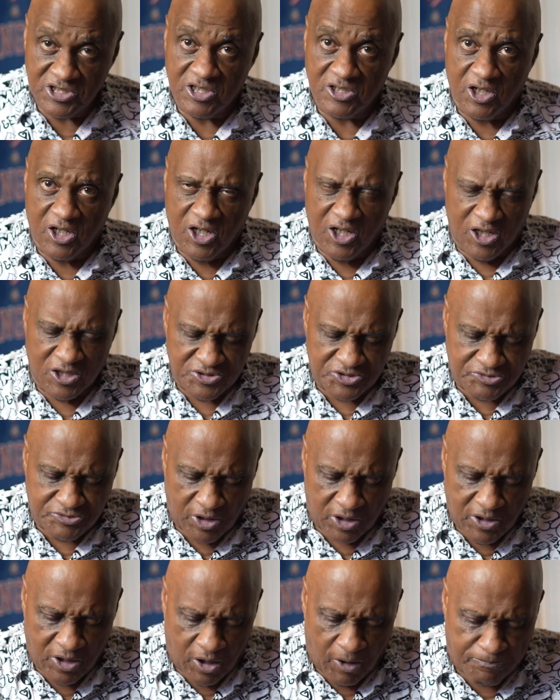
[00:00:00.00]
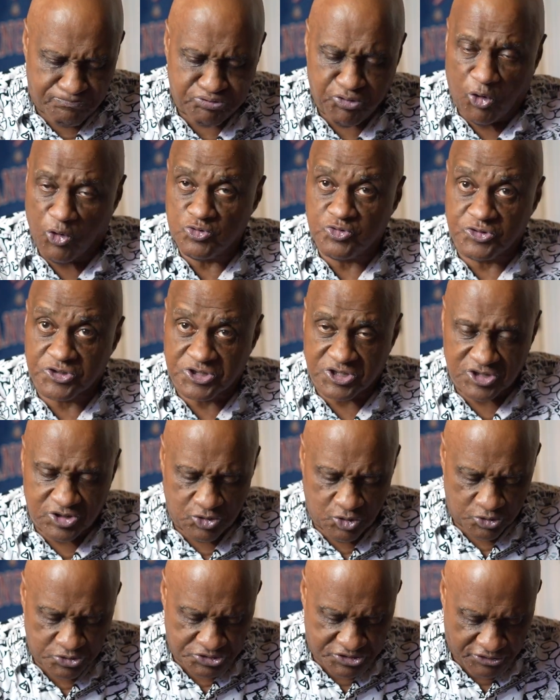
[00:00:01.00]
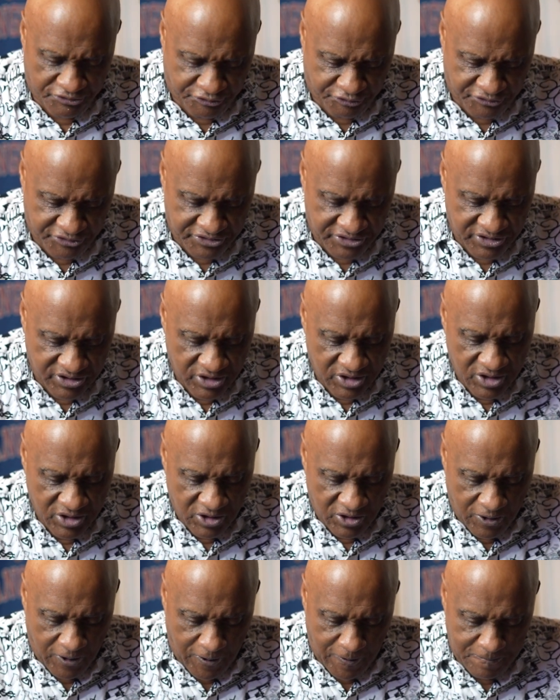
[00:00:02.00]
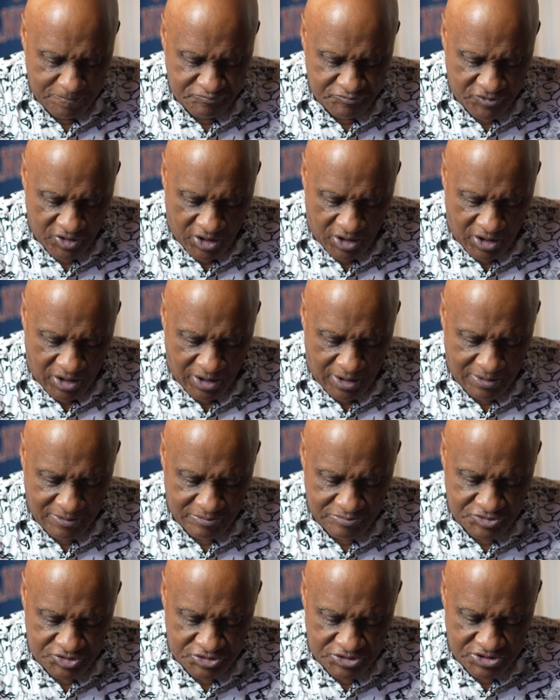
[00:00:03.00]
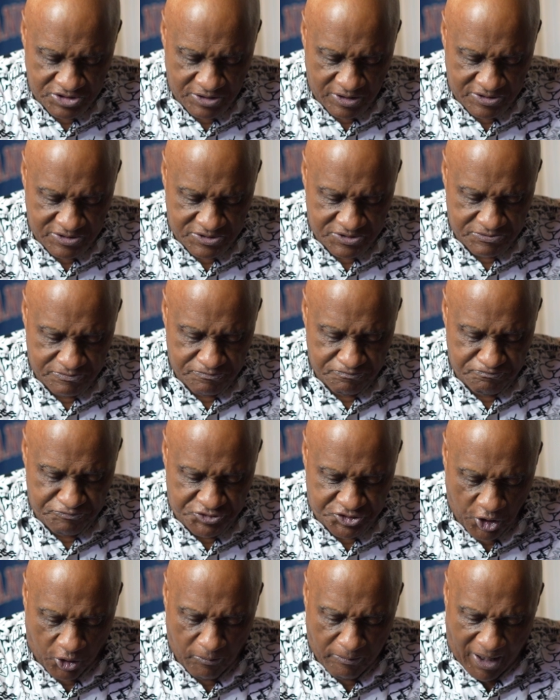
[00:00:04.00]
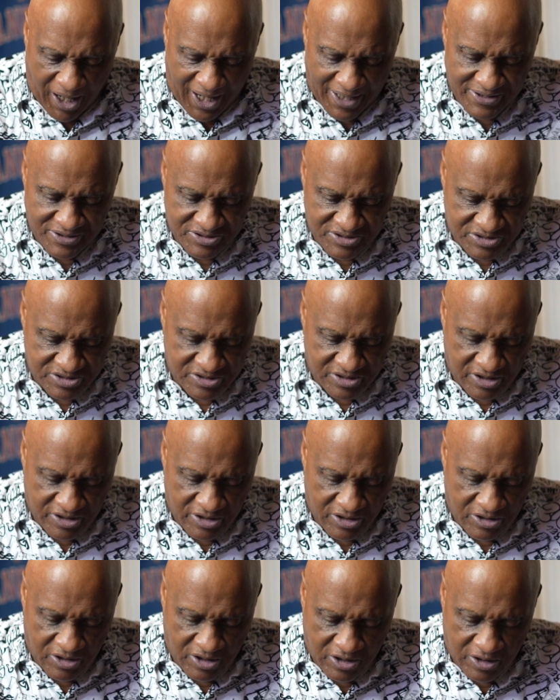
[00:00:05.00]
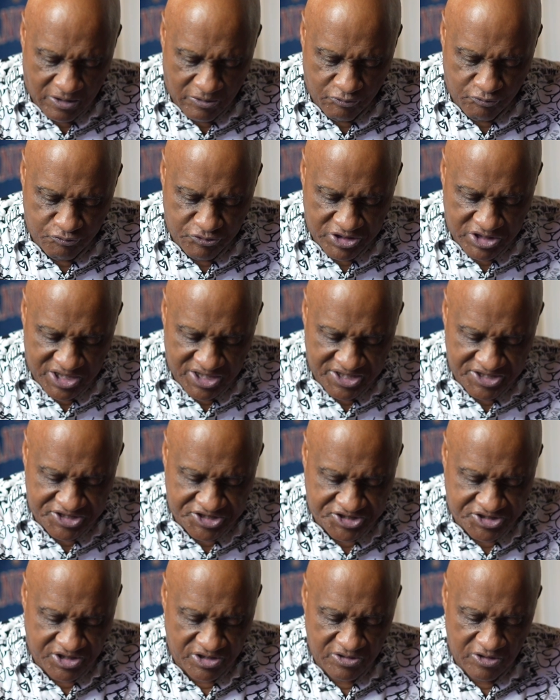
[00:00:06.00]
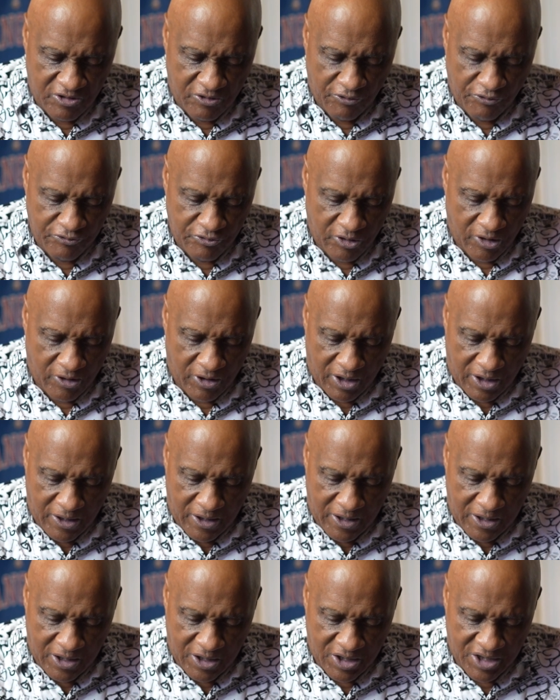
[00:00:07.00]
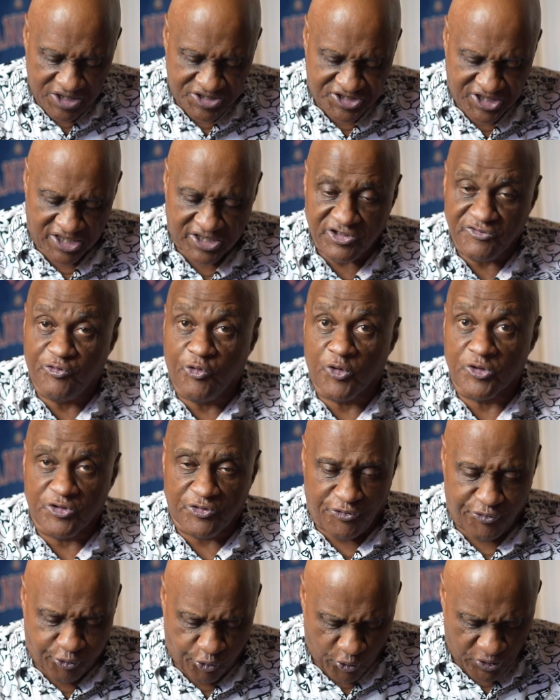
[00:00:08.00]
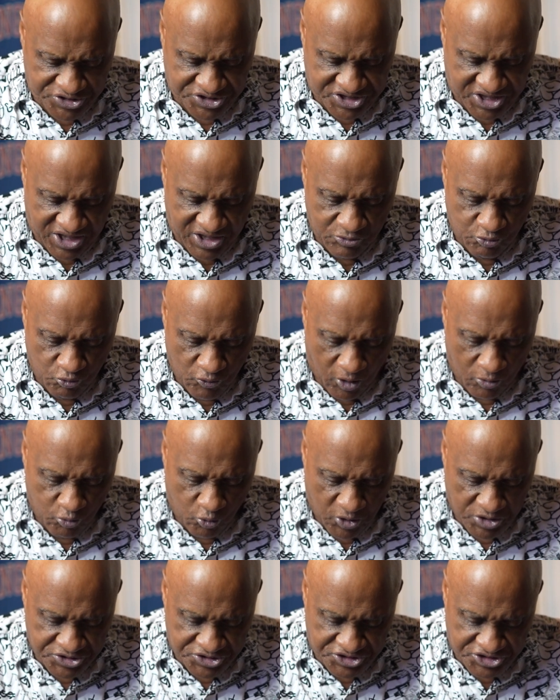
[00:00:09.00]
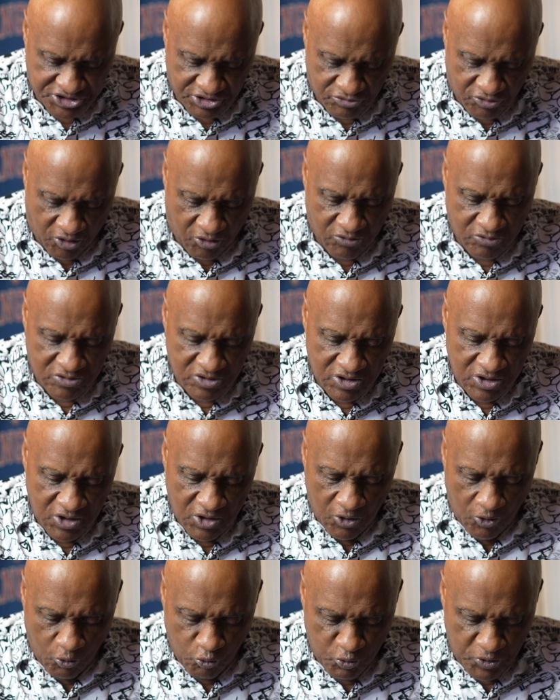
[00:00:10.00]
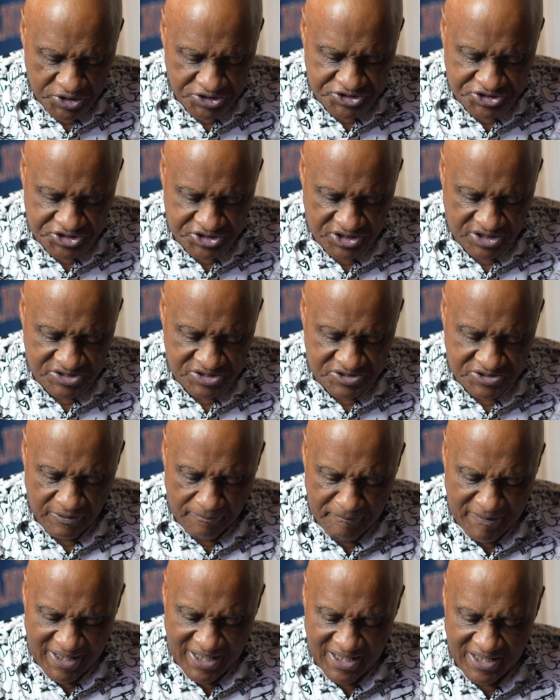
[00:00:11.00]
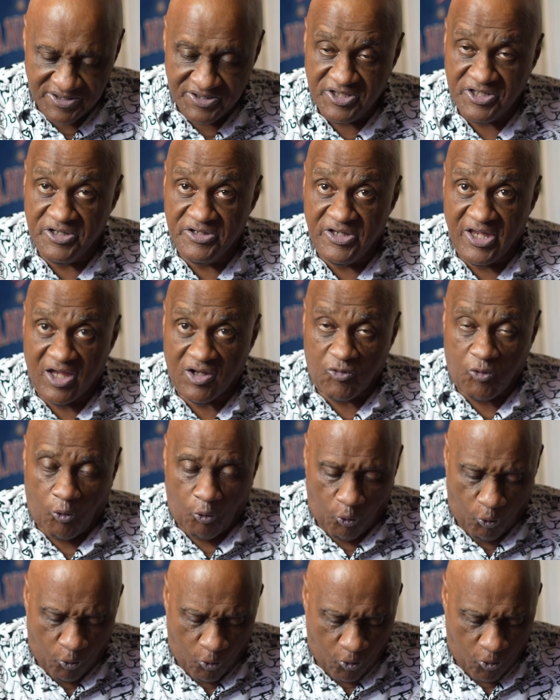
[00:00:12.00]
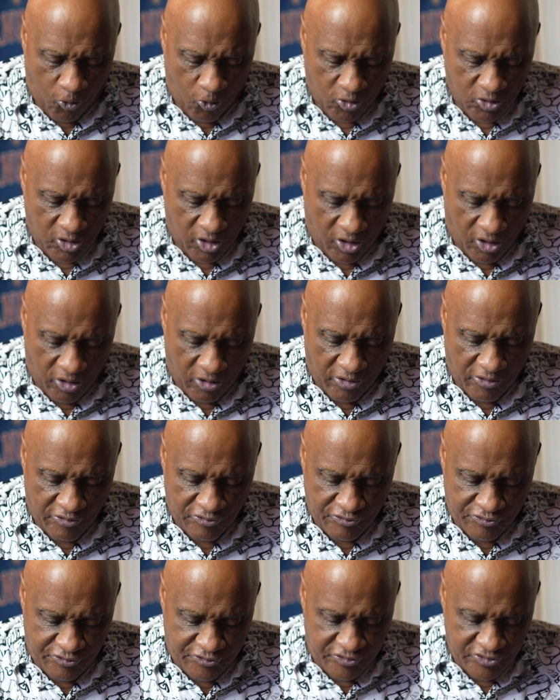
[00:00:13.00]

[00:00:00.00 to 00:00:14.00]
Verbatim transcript: uh, approach was a little different. Uh, Joe Biden uh, released Executive Order 14110, which demanded that all of